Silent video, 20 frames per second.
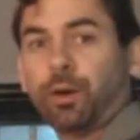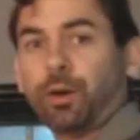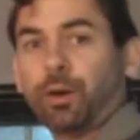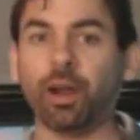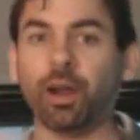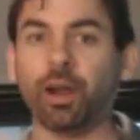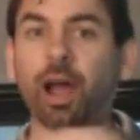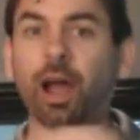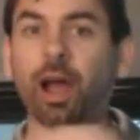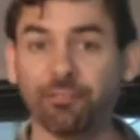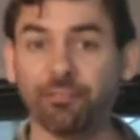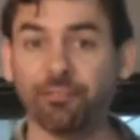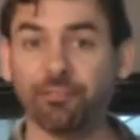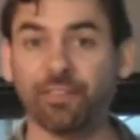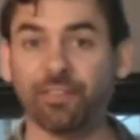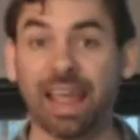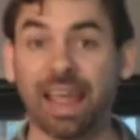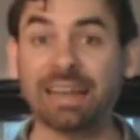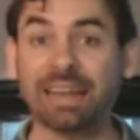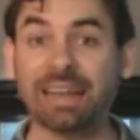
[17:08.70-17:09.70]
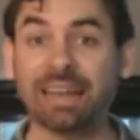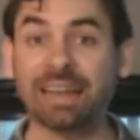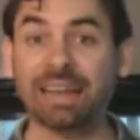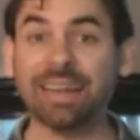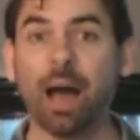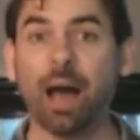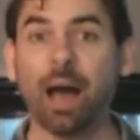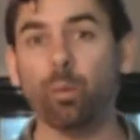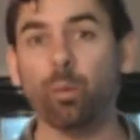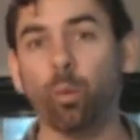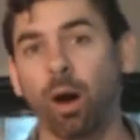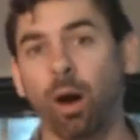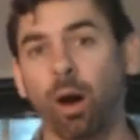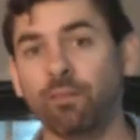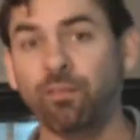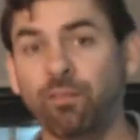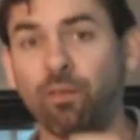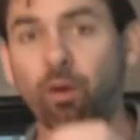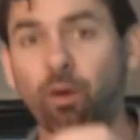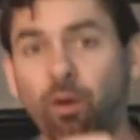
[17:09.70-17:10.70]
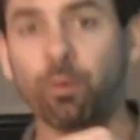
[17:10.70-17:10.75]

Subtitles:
a choreography, and now walk